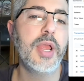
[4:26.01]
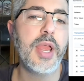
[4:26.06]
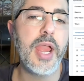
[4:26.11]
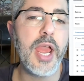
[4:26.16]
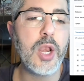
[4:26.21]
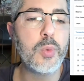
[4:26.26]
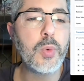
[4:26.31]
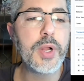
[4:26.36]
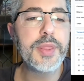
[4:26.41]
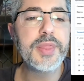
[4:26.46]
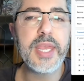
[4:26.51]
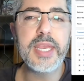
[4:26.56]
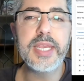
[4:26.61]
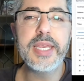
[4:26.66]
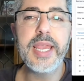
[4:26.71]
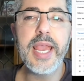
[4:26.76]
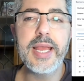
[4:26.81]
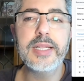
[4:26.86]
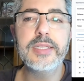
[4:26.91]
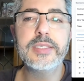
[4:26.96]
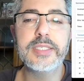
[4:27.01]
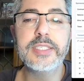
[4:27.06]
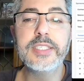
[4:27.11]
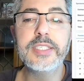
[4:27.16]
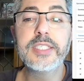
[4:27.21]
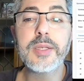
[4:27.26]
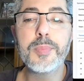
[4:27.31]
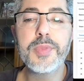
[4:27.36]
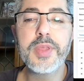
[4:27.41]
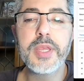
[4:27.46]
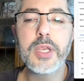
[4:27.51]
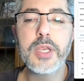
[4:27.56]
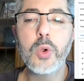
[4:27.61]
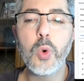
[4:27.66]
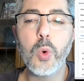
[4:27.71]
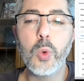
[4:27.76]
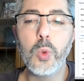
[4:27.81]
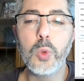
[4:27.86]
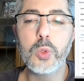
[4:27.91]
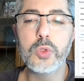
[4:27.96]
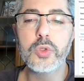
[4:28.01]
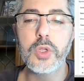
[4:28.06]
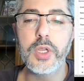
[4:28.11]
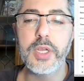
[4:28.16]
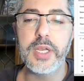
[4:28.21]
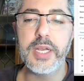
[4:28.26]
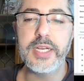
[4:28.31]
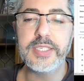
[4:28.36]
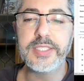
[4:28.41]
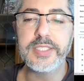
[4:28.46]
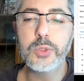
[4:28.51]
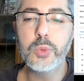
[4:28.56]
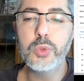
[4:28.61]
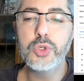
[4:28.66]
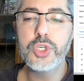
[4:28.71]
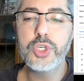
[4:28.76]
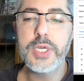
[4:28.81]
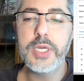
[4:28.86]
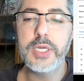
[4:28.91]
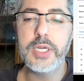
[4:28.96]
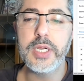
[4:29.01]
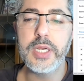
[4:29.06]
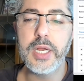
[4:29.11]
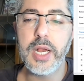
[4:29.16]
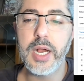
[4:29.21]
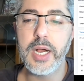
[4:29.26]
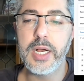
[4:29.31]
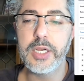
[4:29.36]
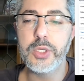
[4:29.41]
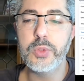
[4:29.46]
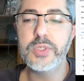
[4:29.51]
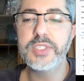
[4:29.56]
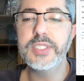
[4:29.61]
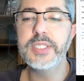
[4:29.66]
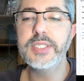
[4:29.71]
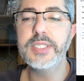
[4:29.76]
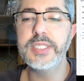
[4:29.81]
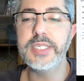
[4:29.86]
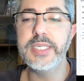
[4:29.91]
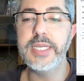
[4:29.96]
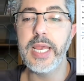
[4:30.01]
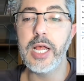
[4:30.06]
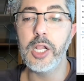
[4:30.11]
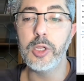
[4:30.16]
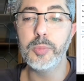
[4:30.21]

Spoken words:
And what they get is something called a Sushi USDC